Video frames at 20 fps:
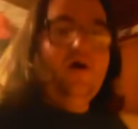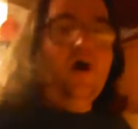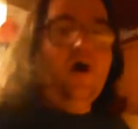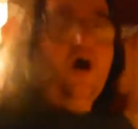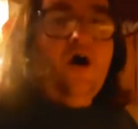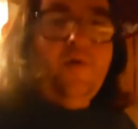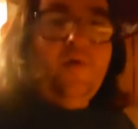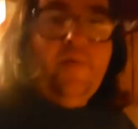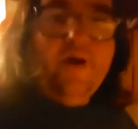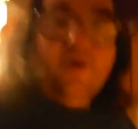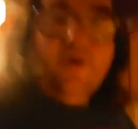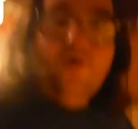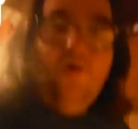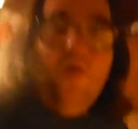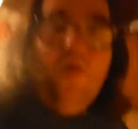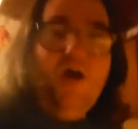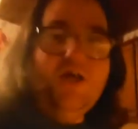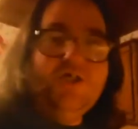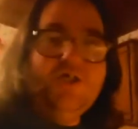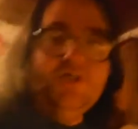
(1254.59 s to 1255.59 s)
all my
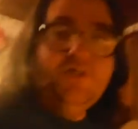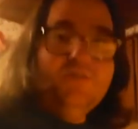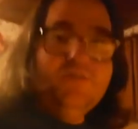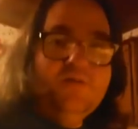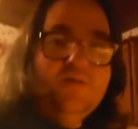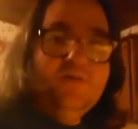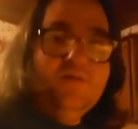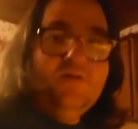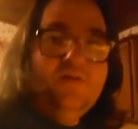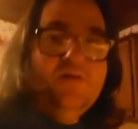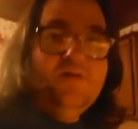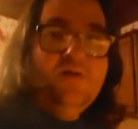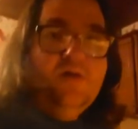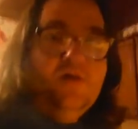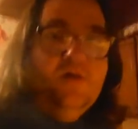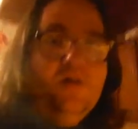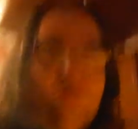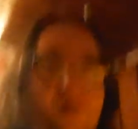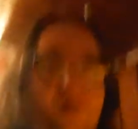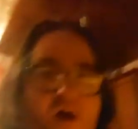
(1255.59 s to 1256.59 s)
goulashes.
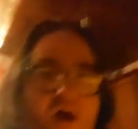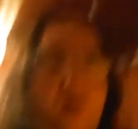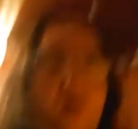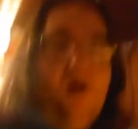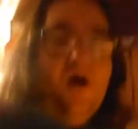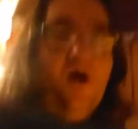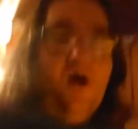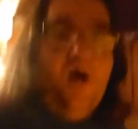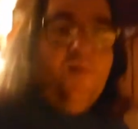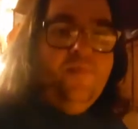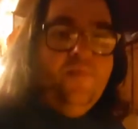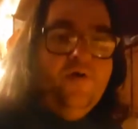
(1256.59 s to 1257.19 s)
I